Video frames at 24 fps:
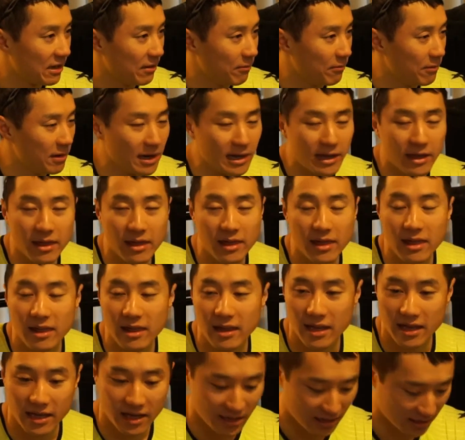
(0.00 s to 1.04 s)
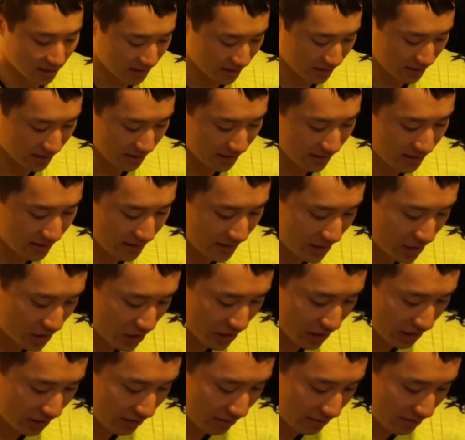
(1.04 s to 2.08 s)
with these
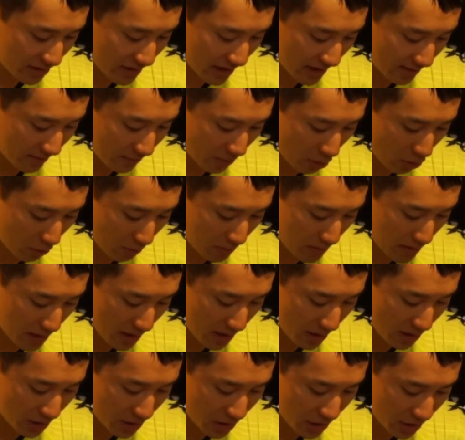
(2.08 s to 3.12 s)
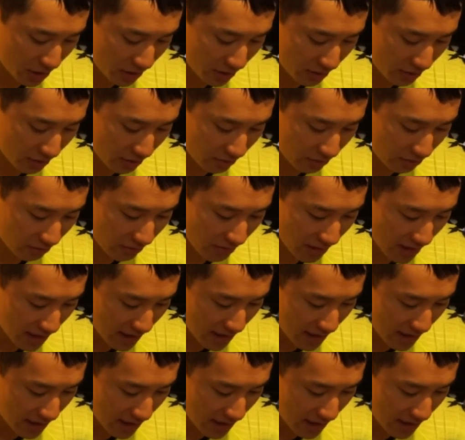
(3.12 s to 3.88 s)
shoes, I'm hoping to